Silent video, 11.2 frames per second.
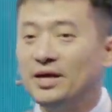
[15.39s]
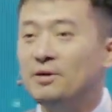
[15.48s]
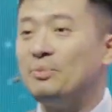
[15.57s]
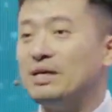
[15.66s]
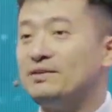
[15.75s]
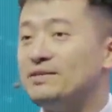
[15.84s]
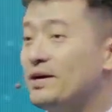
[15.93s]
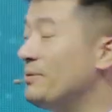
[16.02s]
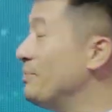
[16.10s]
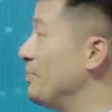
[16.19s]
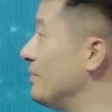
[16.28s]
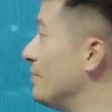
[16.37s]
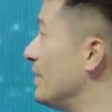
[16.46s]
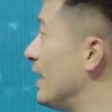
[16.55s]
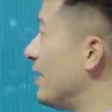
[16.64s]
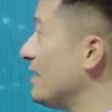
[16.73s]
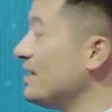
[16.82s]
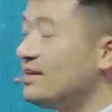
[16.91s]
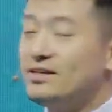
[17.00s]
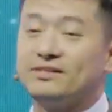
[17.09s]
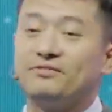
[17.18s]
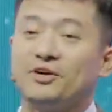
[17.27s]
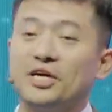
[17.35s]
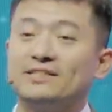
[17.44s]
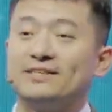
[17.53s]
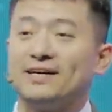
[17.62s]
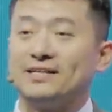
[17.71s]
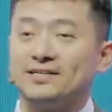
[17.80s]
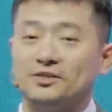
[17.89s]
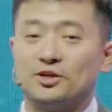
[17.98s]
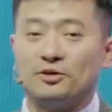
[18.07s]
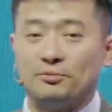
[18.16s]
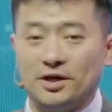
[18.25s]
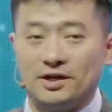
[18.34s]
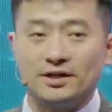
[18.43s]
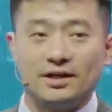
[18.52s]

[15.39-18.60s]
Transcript: But I think it's a very exciting topic,